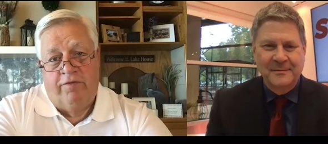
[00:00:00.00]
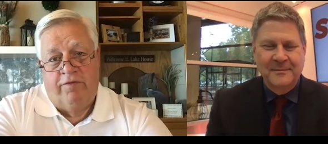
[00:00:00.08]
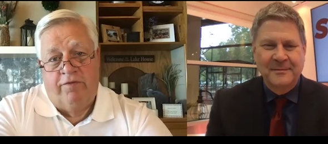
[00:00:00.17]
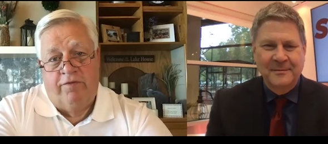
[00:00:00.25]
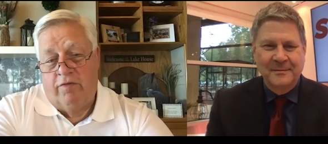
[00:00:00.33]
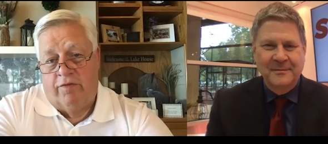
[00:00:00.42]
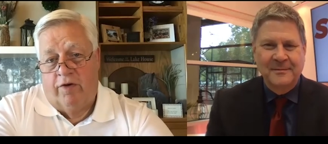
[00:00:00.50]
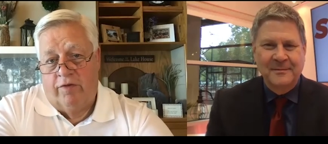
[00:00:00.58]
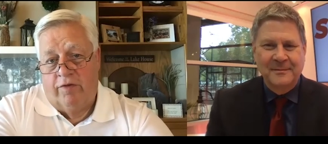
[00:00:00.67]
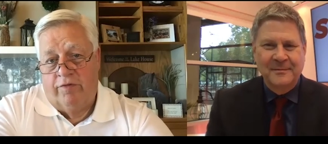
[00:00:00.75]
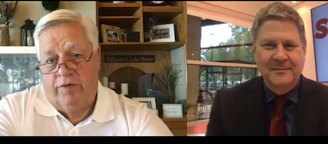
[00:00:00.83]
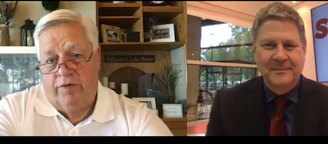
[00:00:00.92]
Speaker 1: sitting in front of
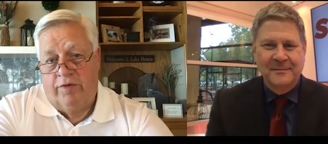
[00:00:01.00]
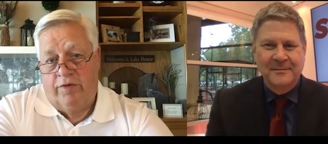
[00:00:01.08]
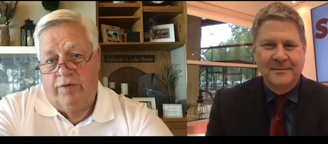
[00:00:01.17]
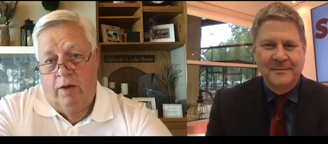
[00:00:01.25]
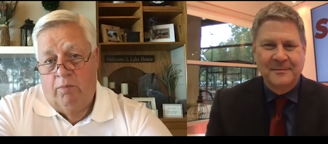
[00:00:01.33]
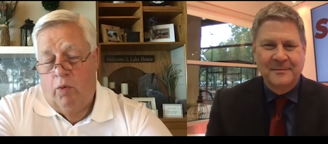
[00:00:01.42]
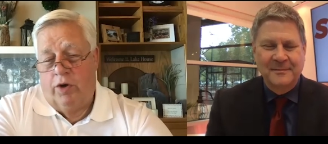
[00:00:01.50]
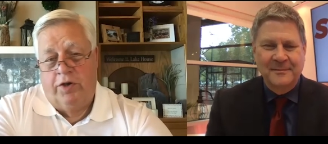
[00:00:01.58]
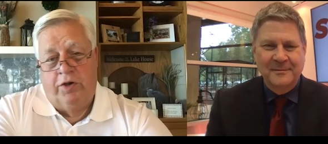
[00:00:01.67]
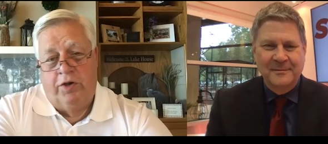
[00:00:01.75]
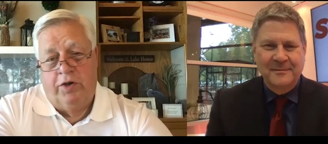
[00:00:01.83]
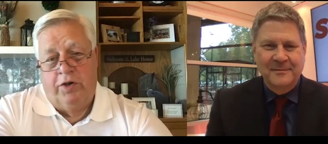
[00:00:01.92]
you more than you
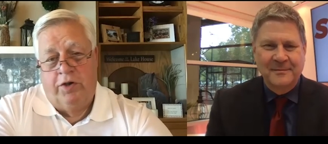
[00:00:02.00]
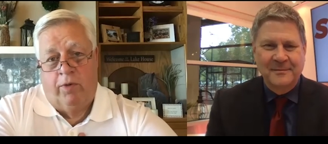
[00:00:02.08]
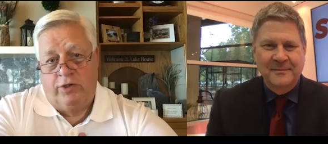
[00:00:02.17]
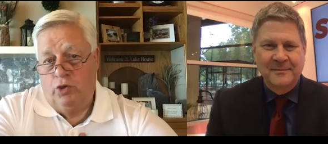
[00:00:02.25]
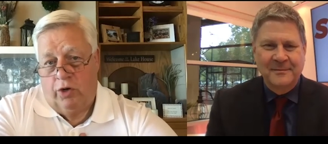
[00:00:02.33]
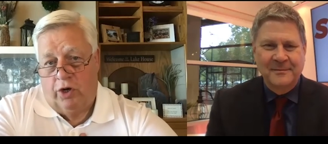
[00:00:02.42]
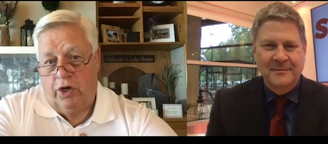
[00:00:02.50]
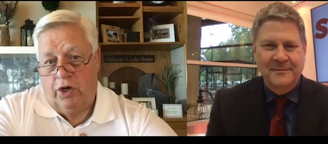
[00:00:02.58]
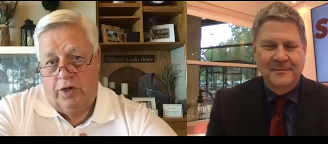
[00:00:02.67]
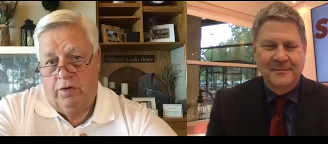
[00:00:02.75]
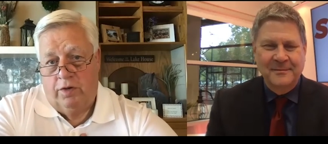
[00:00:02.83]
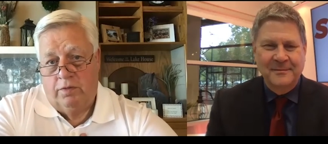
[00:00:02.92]
worry about what you're going
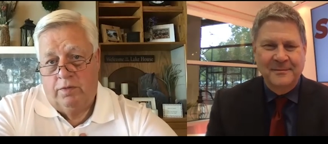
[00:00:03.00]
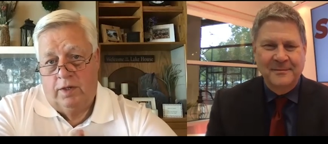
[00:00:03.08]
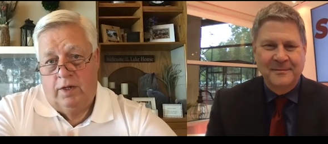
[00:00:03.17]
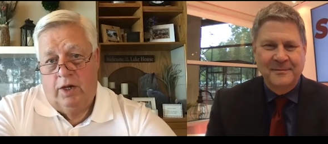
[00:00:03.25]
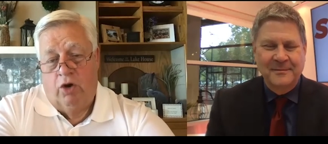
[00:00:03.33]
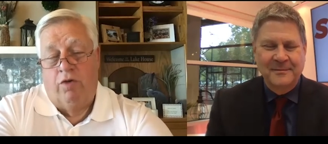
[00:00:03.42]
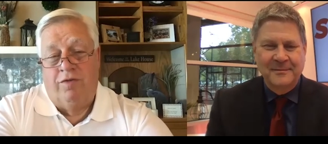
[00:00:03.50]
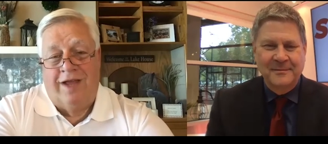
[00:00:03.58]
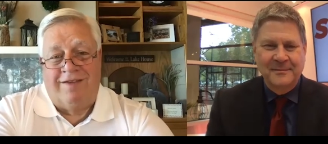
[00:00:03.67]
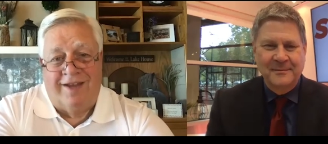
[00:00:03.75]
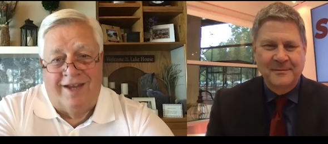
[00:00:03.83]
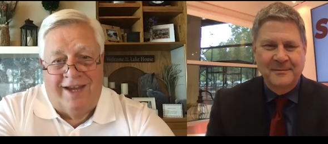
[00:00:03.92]
to do, because that's
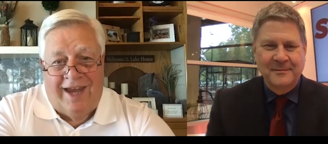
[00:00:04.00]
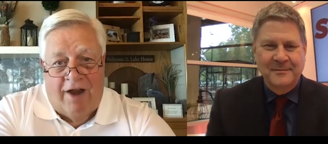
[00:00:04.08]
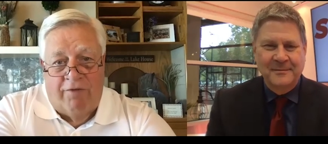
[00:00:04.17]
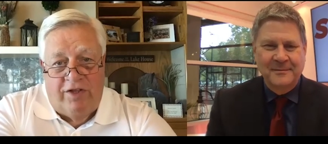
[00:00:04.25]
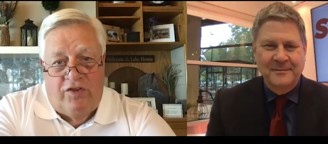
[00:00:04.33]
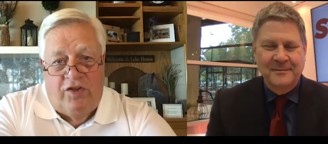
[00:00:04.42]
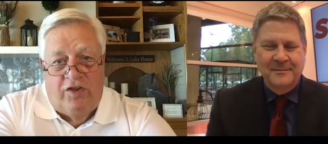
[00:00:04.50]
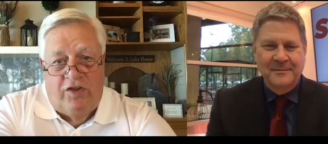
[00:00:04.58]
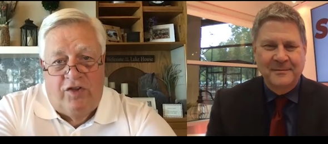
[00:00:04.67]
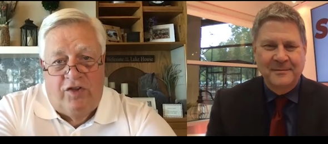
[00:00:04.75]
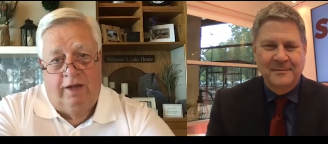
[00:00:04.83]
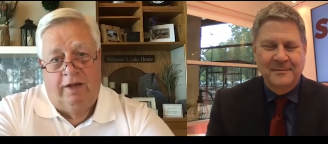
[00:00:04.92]
the
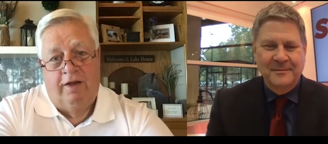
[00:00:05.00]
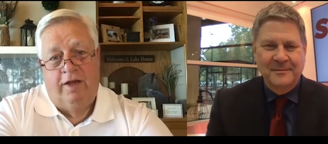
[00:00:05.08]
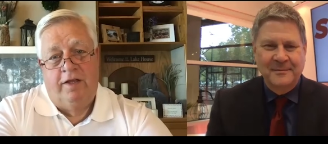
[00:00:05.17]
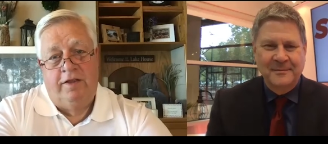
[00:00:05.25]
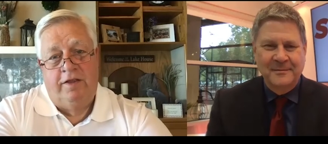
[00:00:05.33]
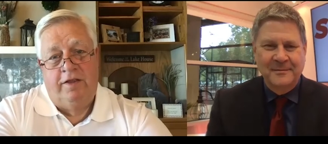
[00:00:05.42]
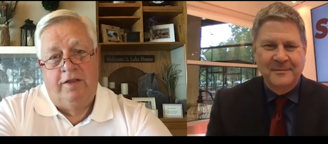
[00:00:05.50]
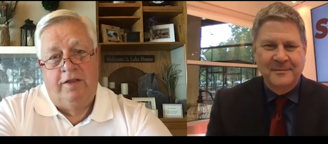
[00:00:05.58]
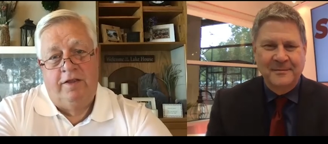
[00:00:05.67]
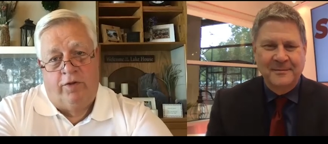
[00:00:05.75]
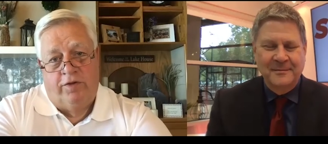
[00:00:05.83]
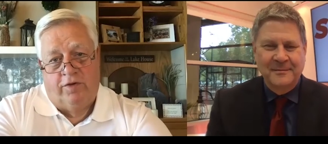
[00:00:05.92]
guarantee that you'll have
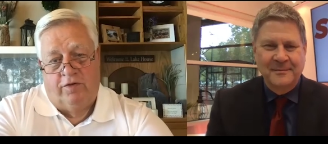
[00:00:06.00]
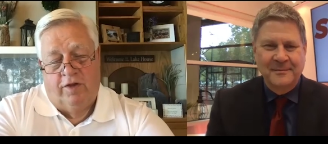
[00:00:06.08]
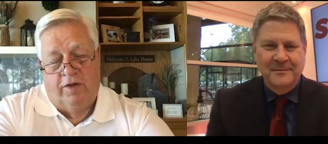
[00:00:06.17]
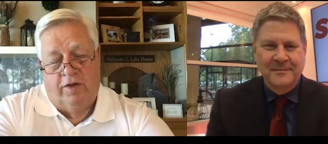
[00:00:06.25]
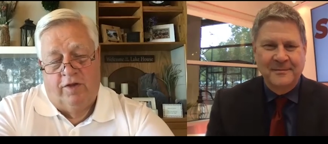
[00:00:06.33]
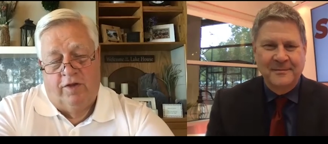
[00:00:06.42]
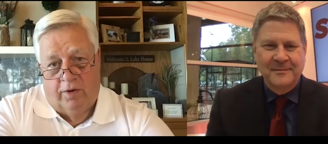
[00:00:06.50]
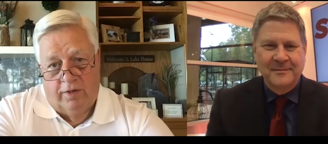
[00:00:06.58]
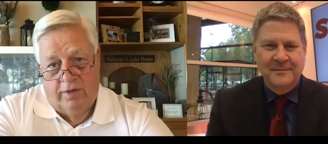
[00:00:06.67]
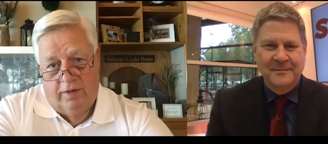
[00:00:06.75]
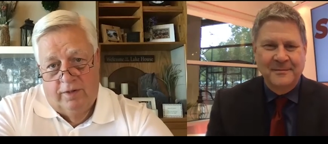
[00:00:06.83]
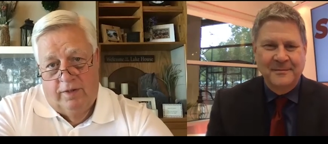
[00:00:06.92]
all the success in the world
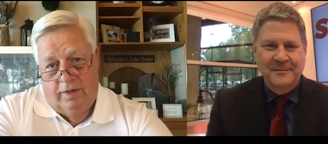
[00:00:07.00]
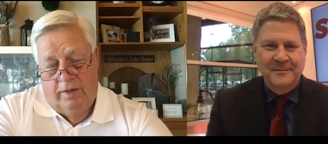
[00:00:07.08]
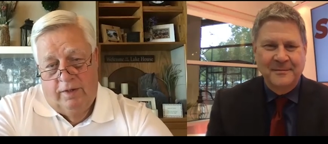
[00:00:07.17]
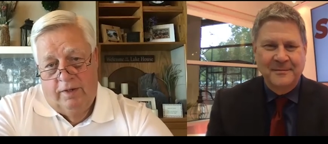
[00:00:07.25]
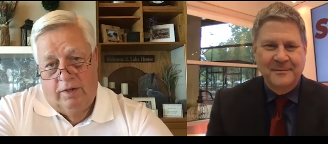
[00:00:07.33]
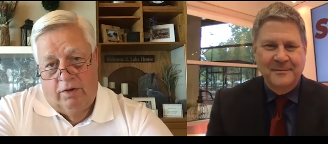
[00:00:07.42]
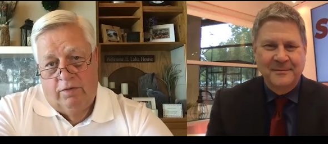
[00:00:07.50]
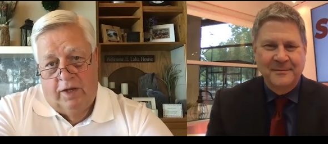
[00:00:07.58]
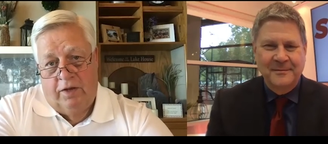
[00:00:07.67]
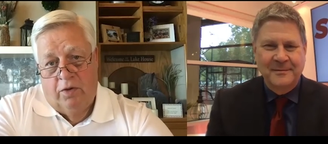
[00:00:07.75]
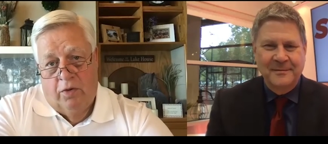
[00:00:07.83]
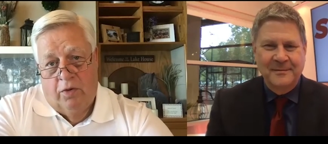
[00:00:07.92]
because they
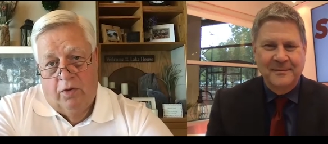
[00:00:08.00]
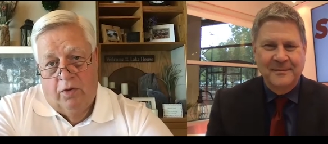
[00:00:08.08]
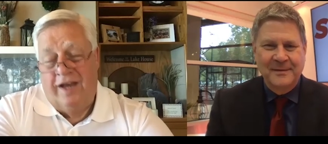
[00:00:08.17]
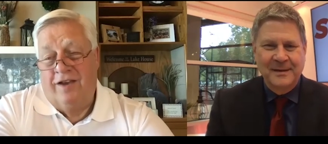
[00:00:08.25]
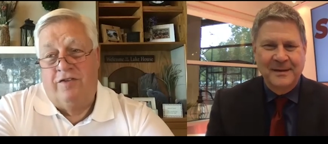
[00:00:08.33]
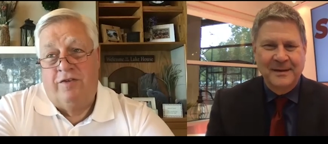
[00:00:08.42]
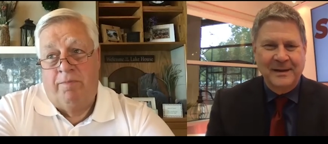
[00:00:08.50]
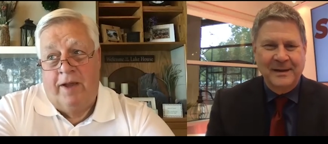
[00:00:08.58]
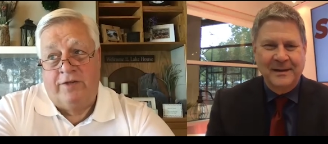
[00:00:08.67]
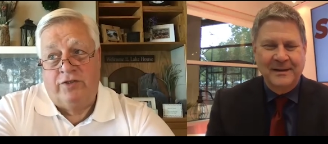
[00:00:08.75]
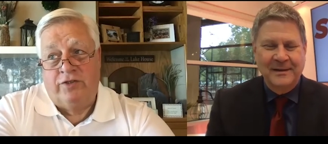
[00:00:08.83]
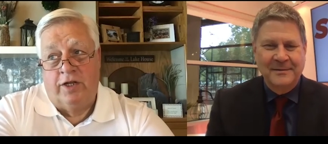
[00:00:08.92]
know that. And
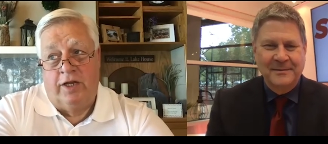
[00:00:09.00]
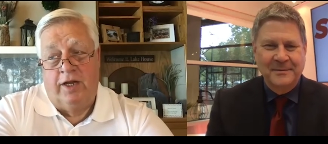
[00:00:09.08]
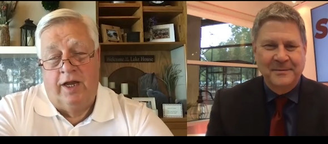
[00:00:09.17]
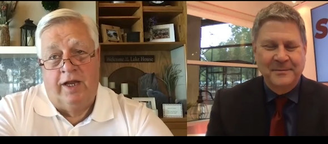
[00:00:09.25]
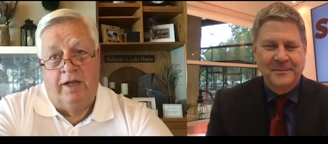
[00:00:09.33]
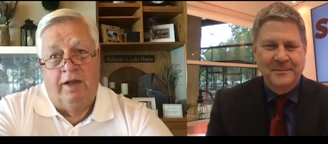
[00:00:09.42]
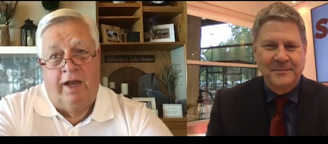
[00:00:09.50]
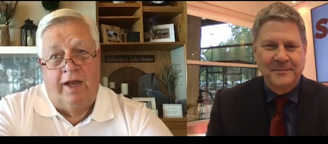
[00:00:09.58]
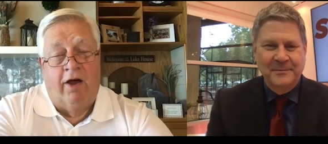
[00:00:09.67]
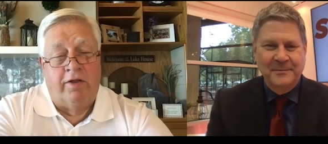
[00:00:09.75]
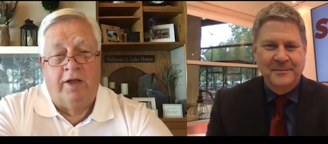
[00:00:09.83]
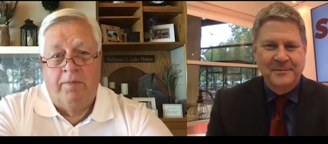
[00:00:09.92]
especially in, in
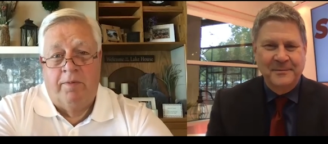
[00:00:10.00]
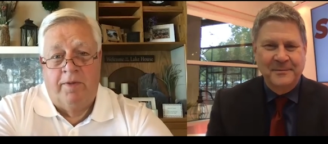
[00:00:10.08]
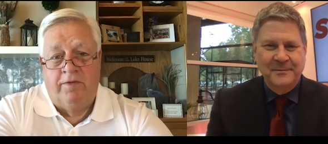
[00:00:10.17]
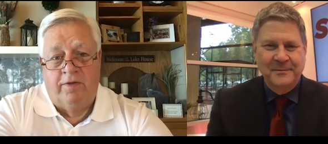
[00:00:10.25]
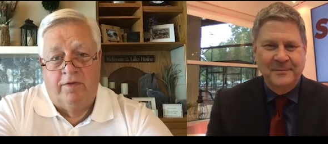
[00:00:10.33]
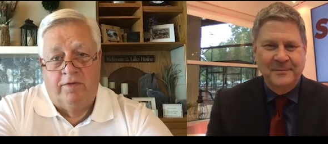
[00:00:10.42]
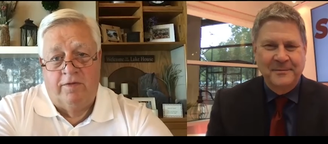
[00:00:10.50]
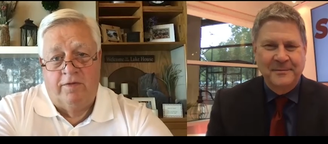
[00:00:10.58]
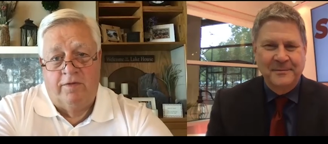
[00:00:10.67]
our type of business,